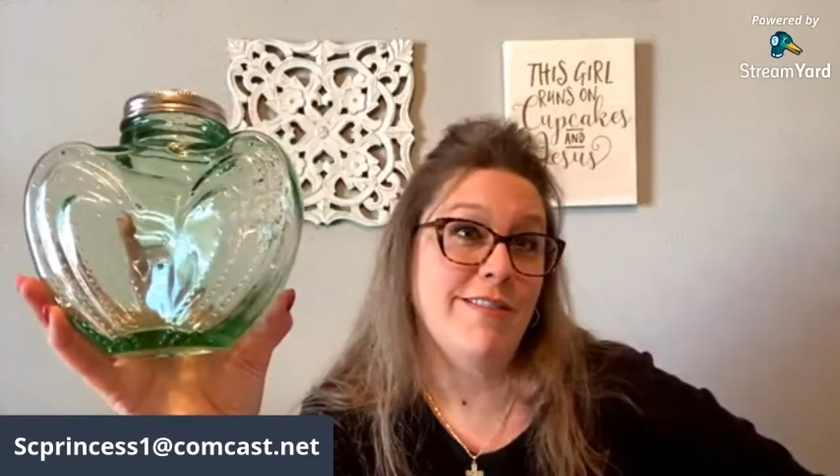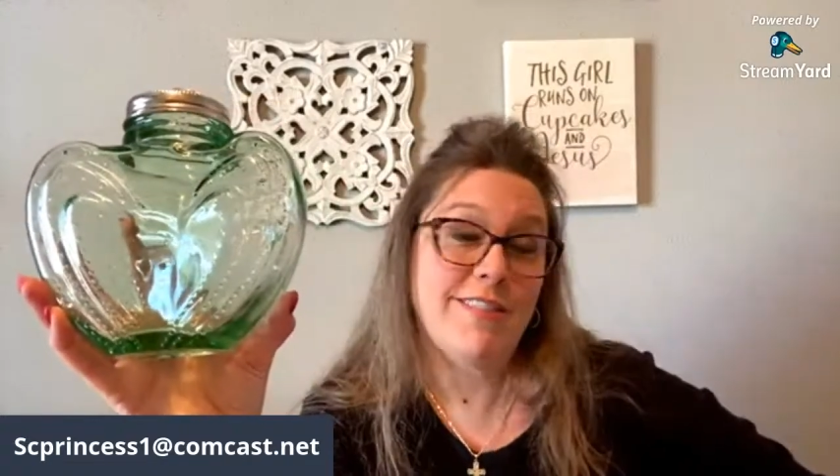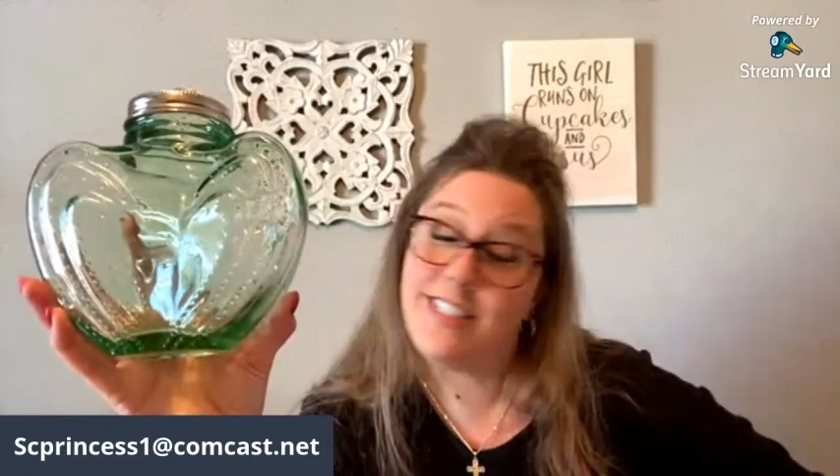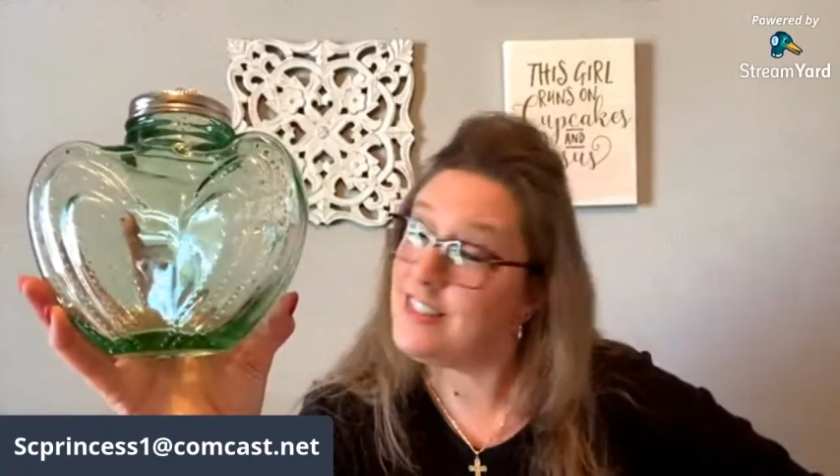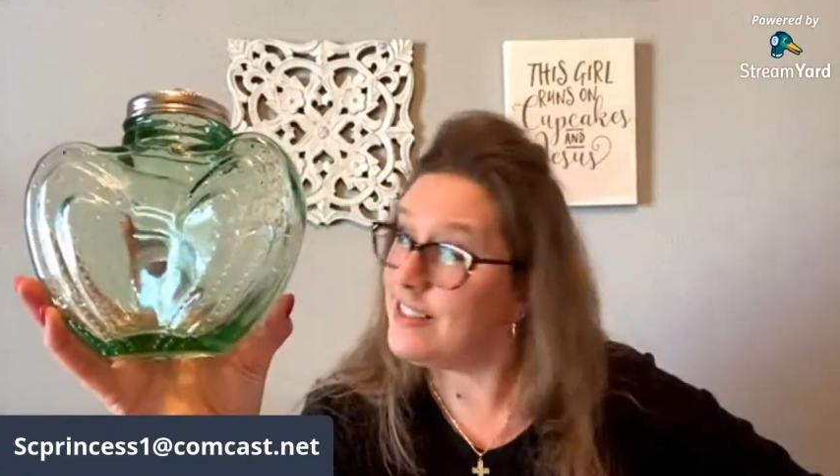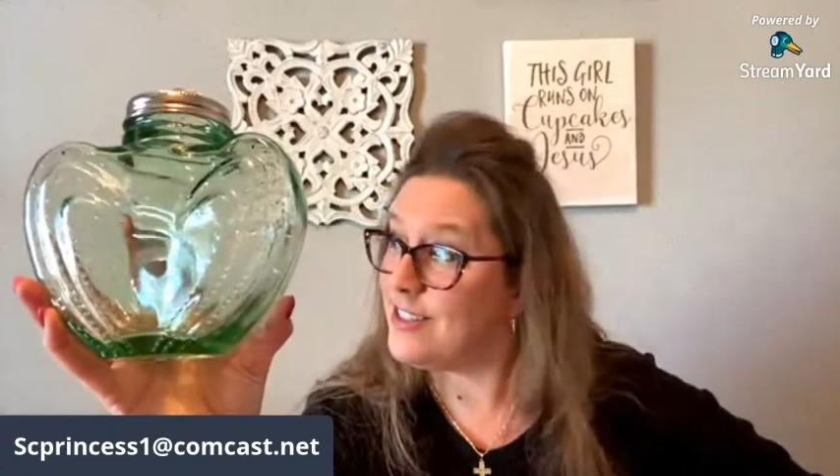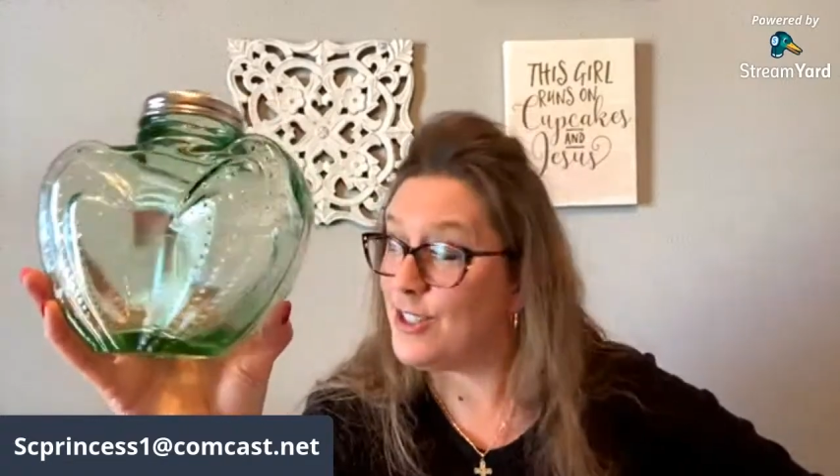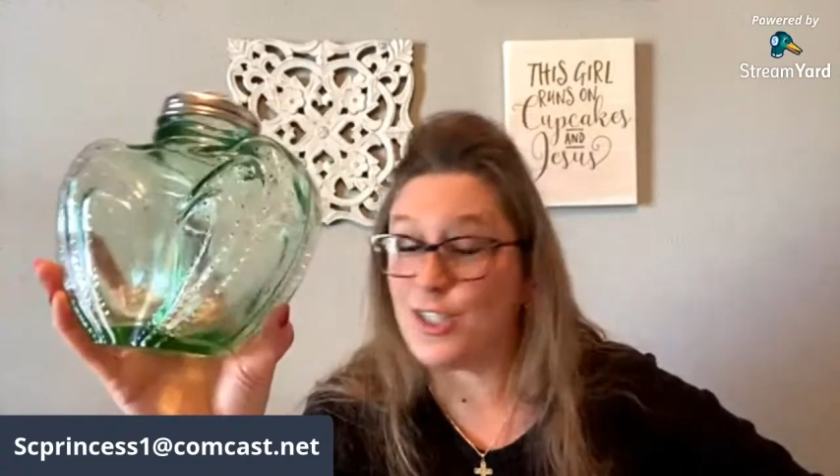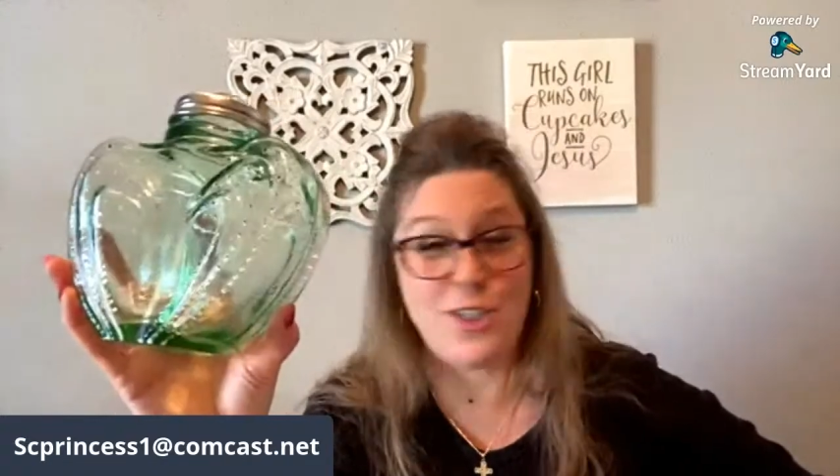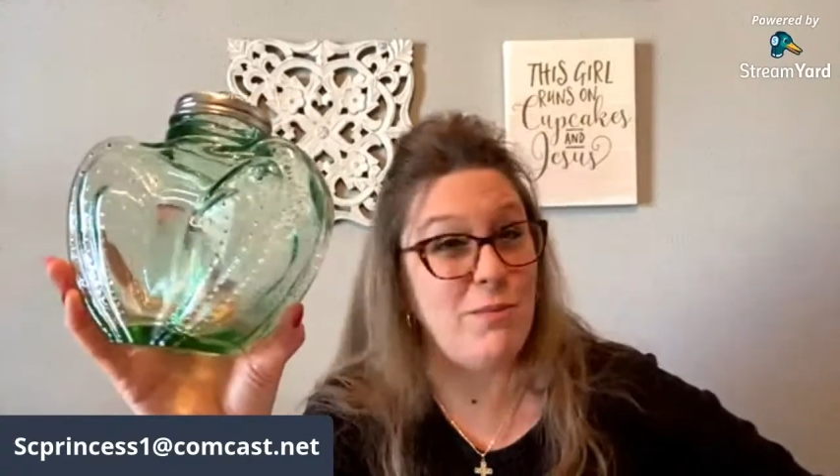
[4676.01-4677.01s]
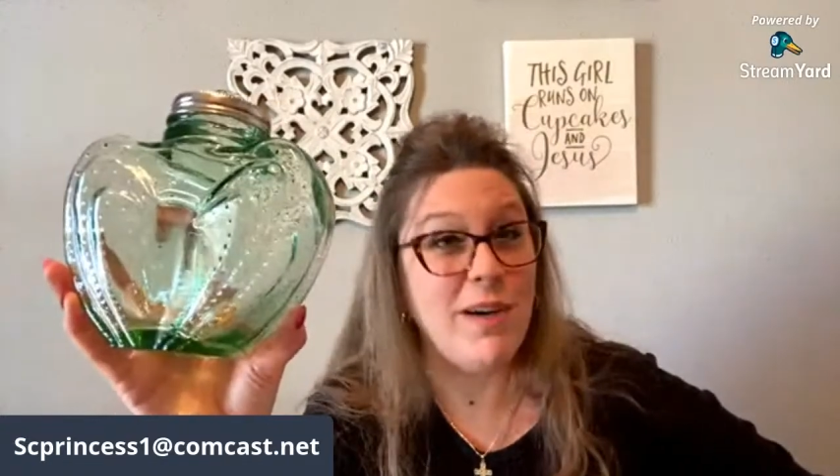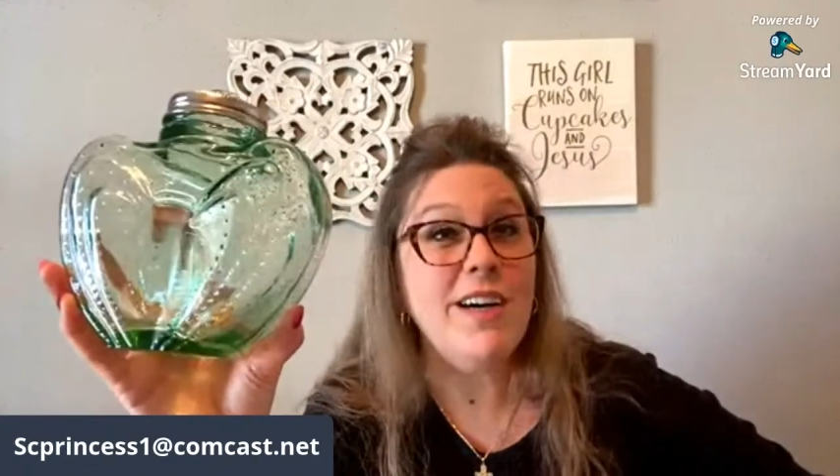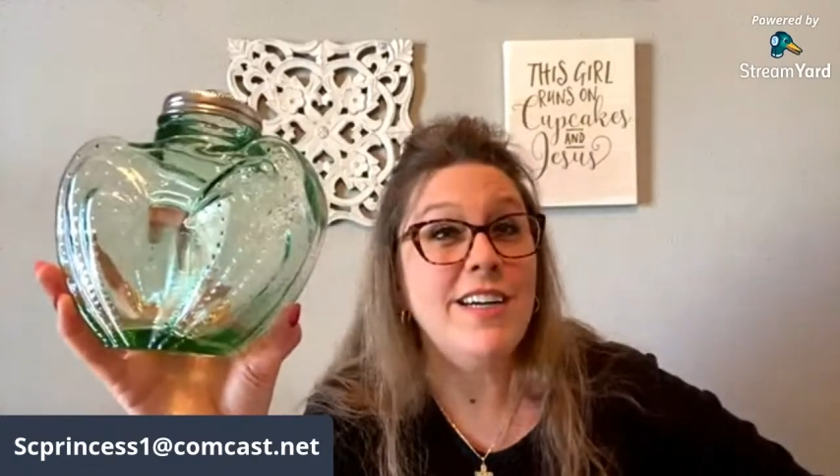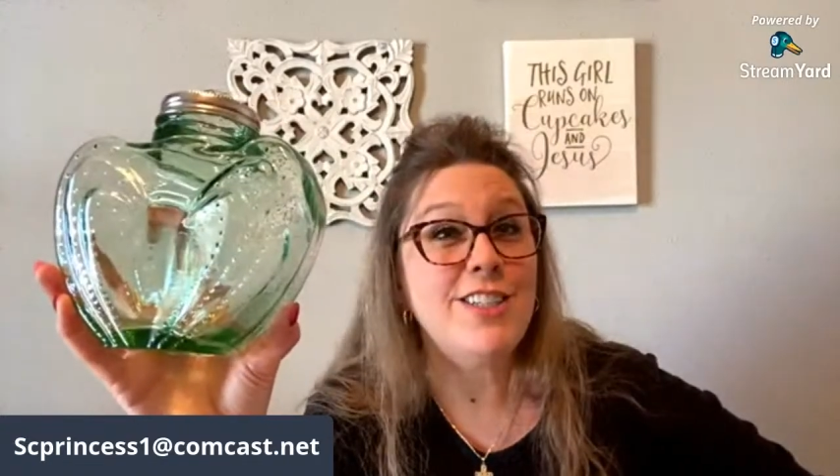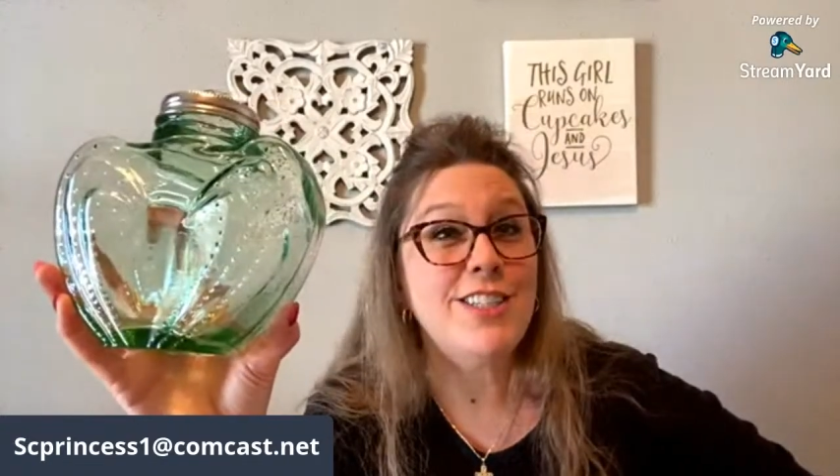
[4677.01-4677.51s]
This is just too
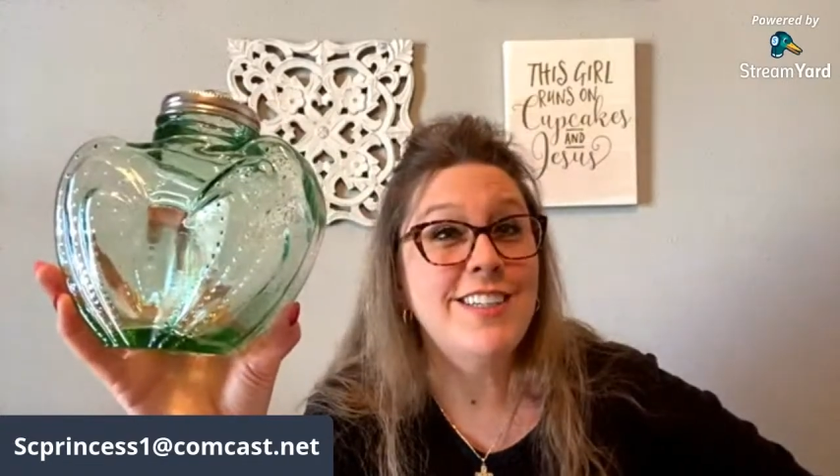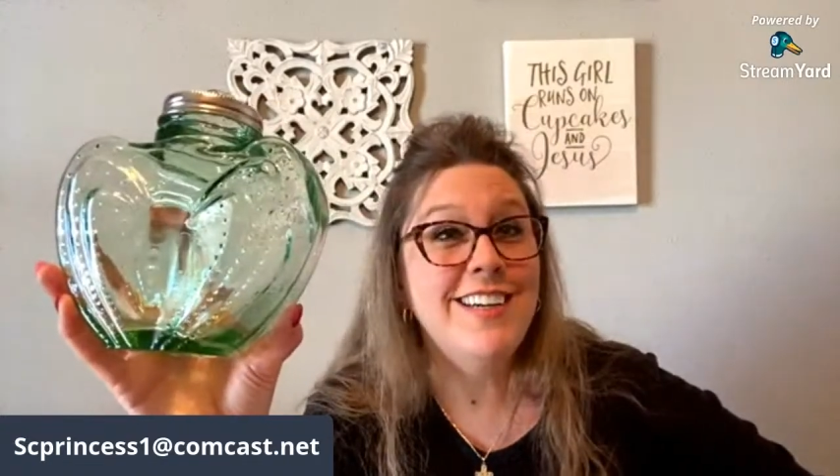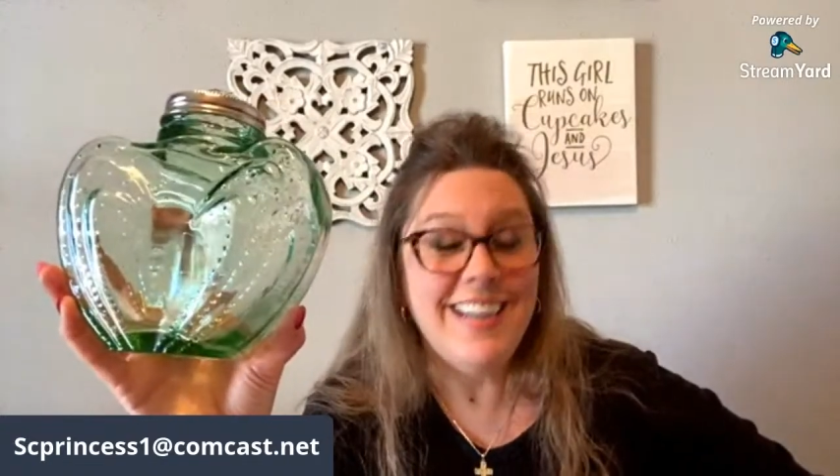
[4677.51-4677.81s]
much.